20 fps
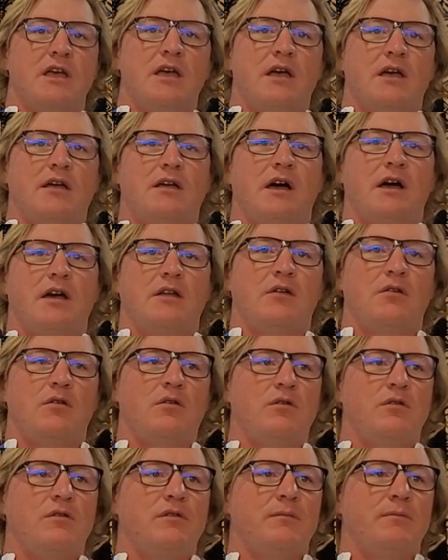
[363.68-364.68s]
Again,
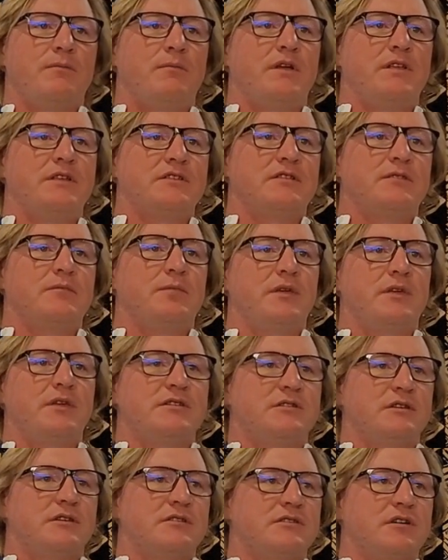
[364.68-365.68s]
all the bits and
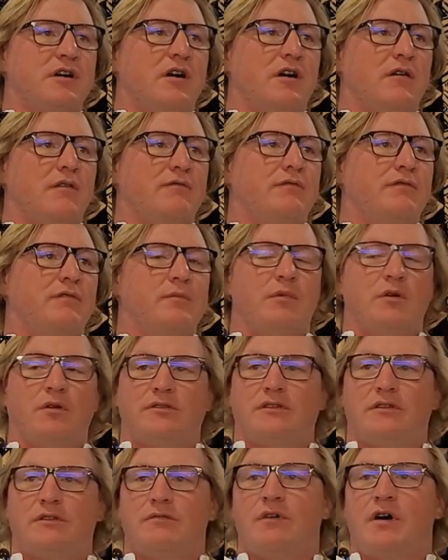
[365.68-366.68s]
pieces of the
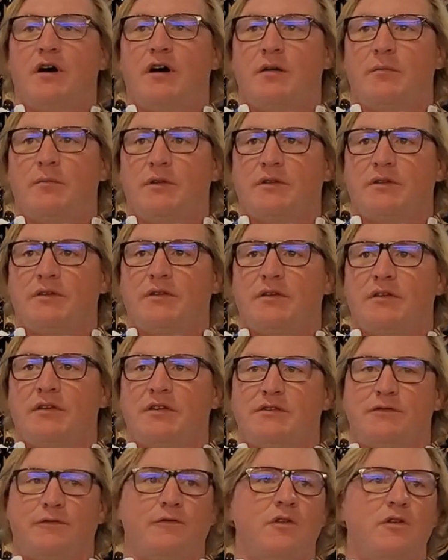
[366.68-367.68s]
built environment
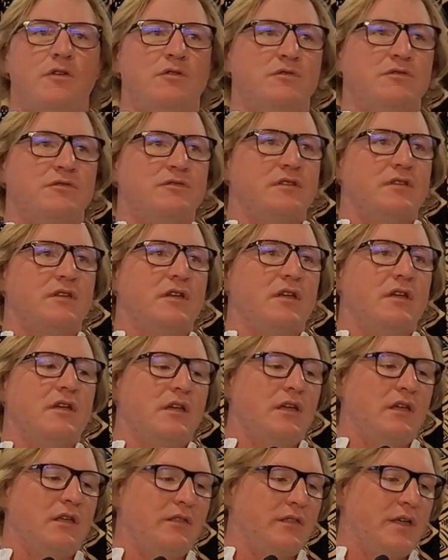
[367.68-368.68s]
is fused
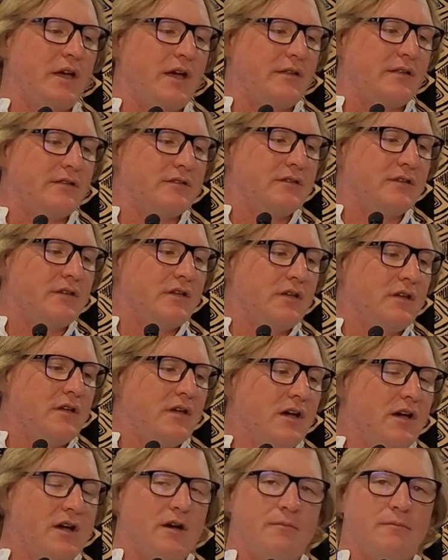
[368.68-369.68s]
in that,
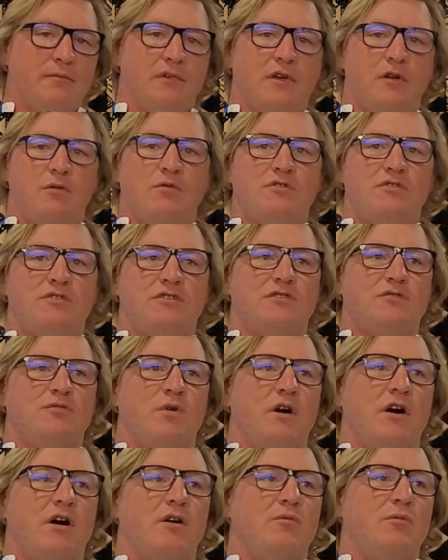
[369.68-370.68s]
which is
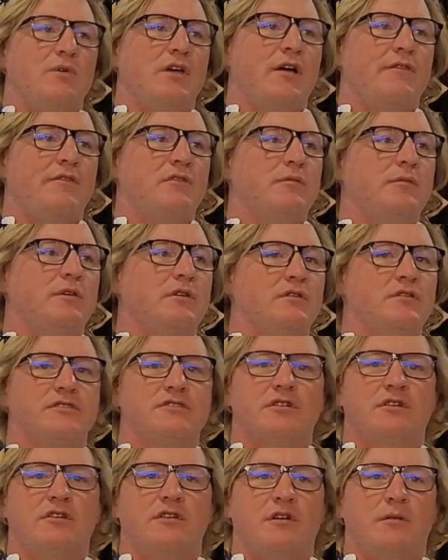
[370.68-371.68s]
why we have to be
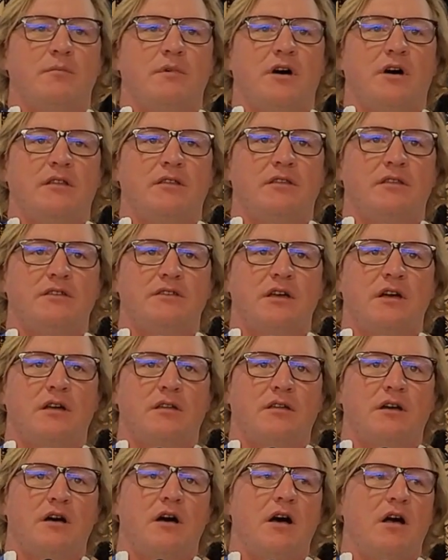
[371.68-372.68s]
concerned about these
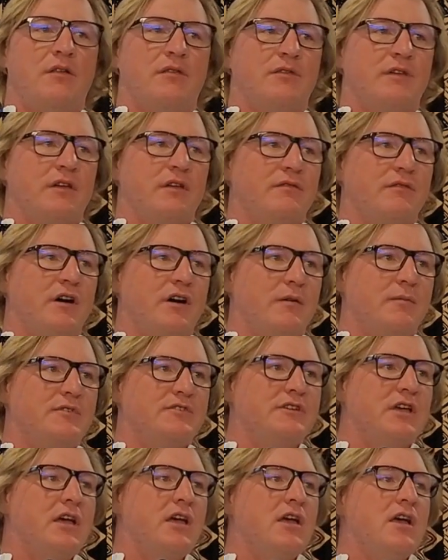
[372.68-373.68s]
healthcare
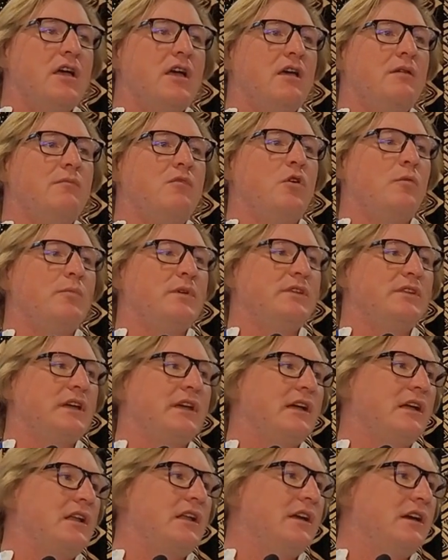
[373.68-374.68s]
environments, and more
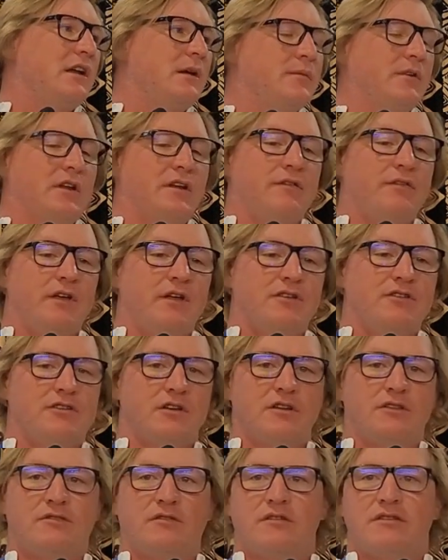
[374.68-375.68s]
particularly, and I'm going to venture
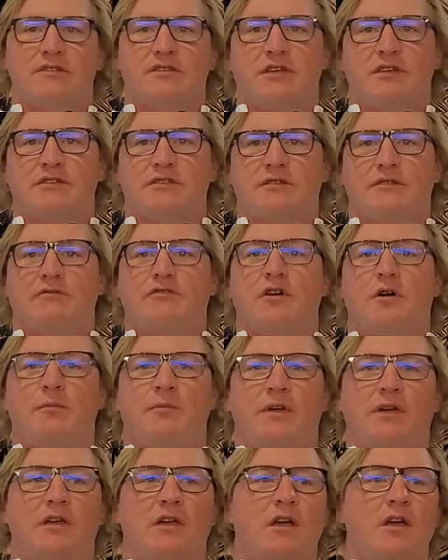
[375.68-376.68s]
into a sensitive
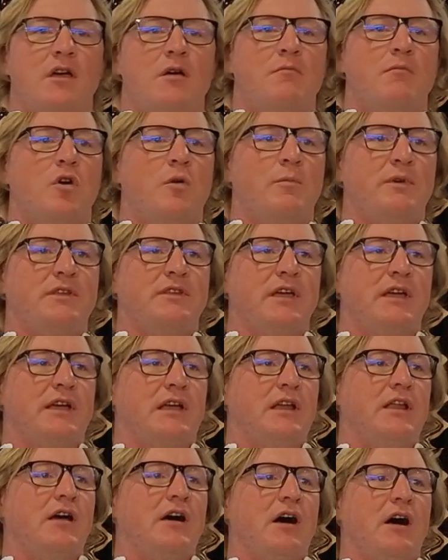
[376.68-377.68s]
topic, more
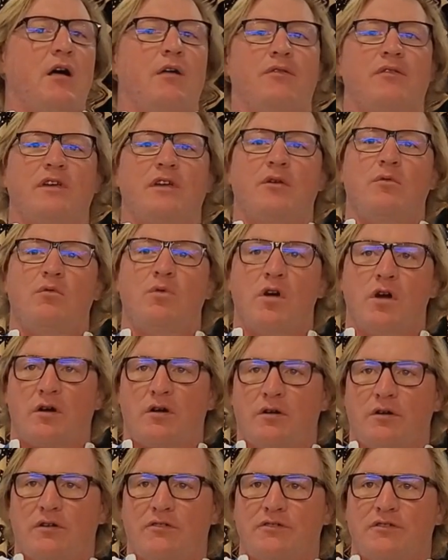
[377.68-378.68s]
particularly our healthcare
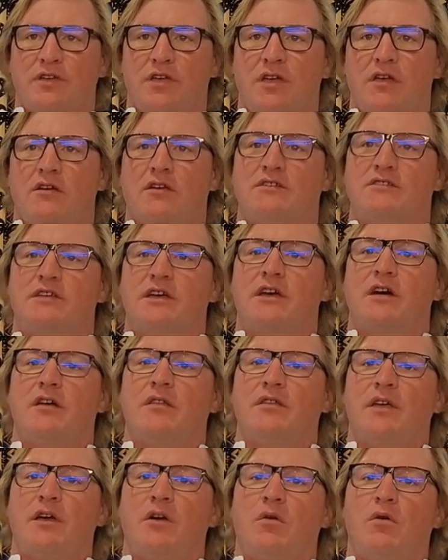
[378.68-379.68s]
workers, because they are
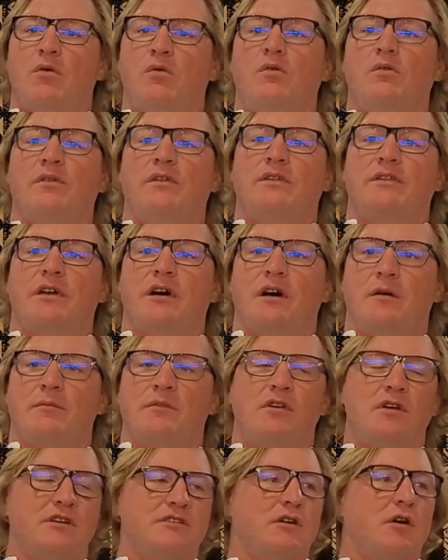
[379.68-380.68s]
there all the time.
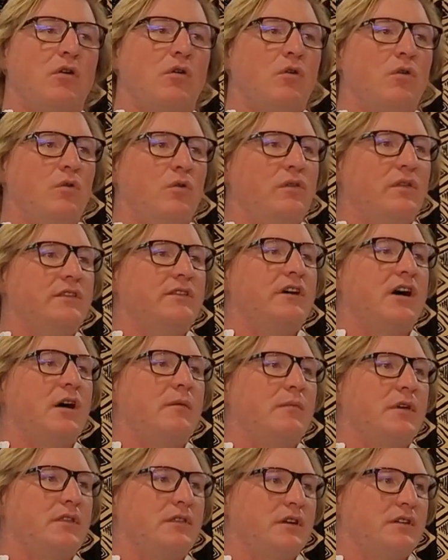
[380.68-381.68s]
You guys are all the
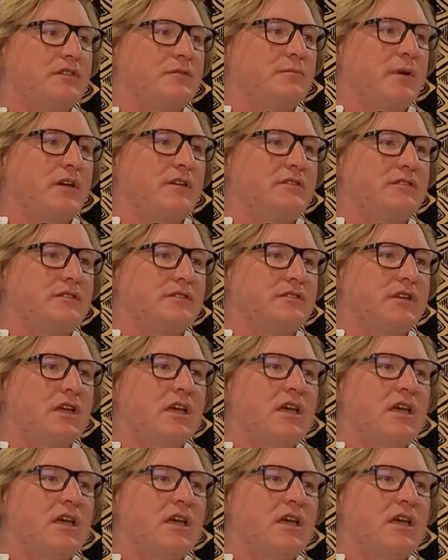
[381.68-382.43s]
time in those spaces.